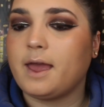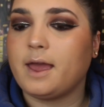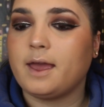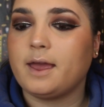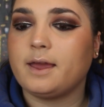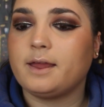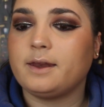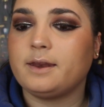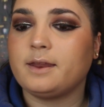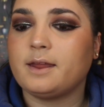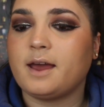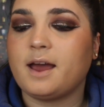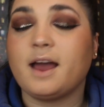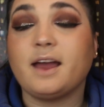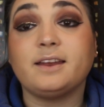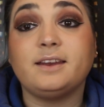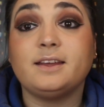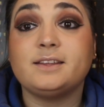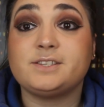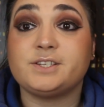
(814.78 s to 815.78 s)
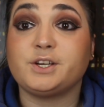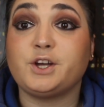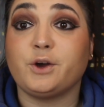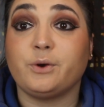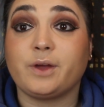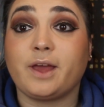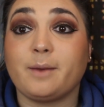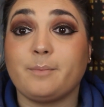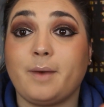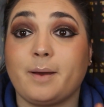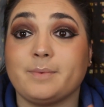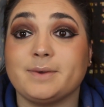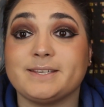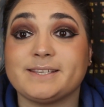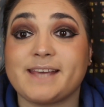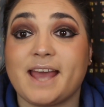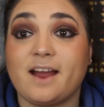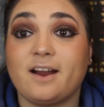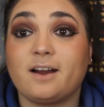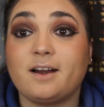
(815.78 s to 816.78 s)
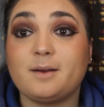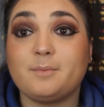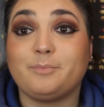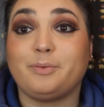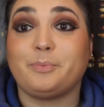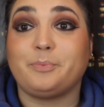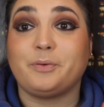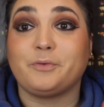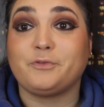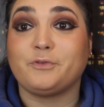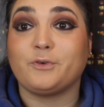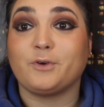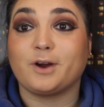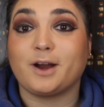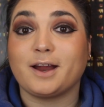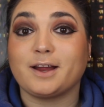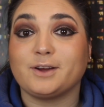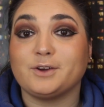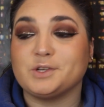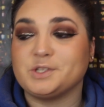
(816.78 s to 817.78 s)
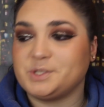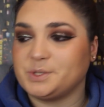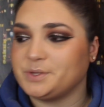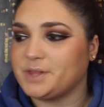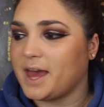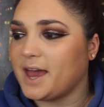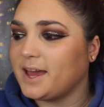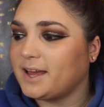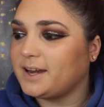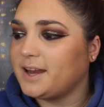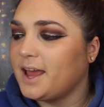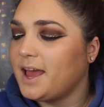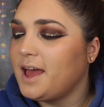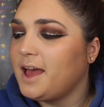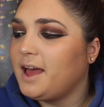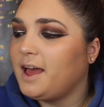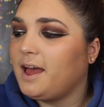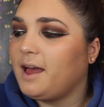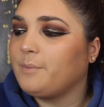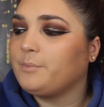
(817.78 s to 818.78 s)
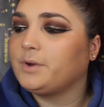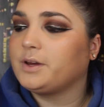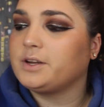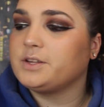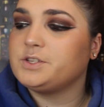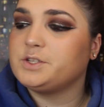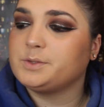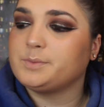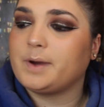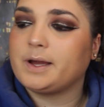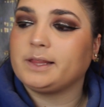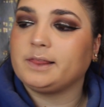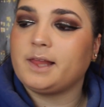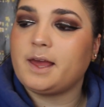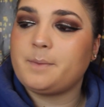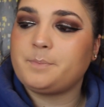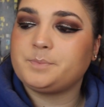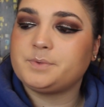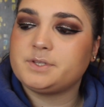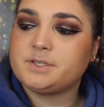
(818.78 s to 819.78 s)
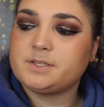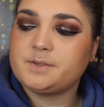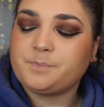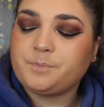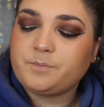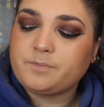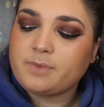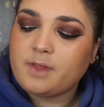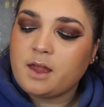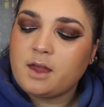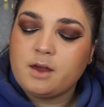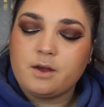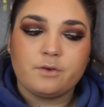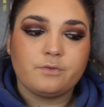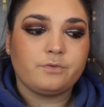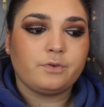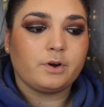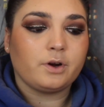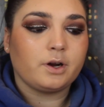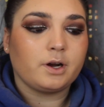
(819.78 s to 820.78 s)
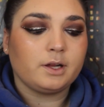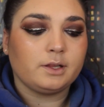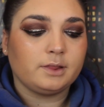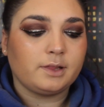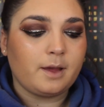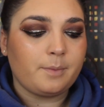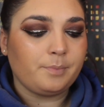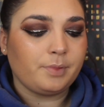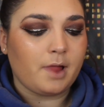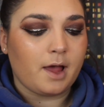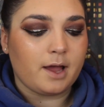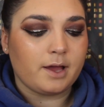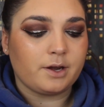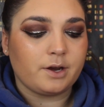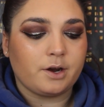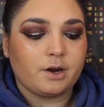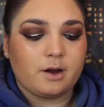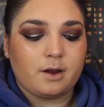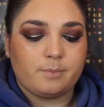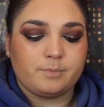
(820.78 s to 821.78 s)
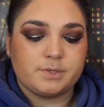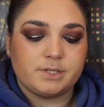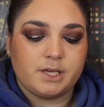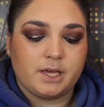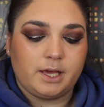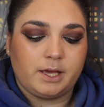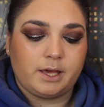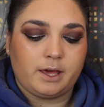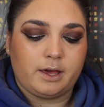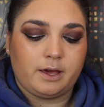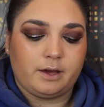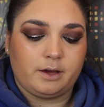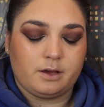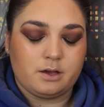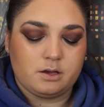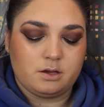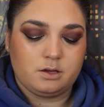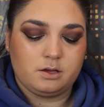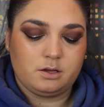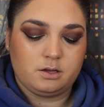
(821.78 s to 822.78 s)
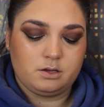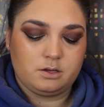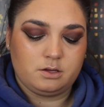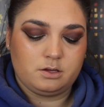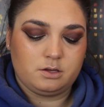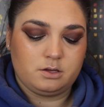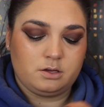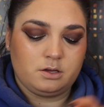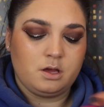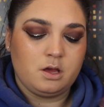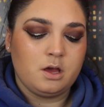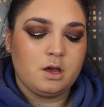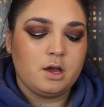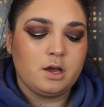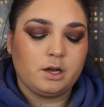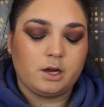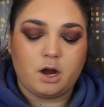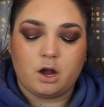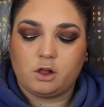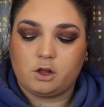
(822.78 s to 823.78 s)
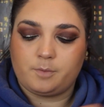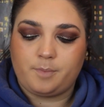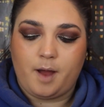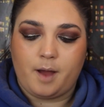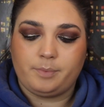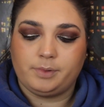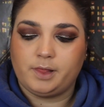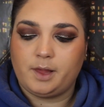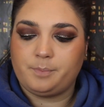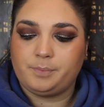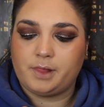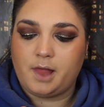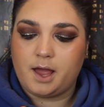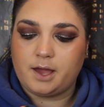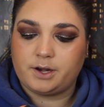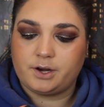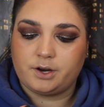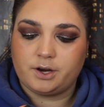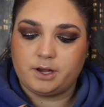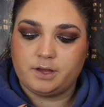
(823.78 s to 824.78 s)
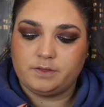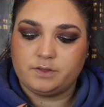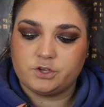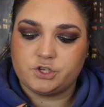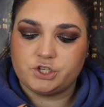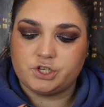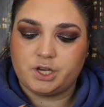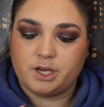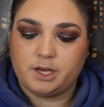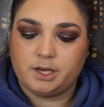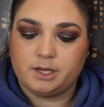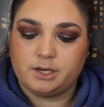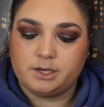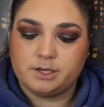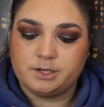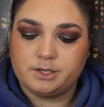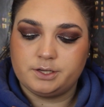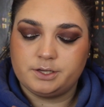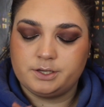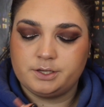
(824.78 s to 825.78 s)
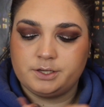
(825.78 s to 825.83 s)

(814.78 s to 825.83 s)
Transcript: And I need to go get my mascara, but before I go do that, I'm going to do my lips. For lip liner, I'm taking ColourPop lip liner in the shade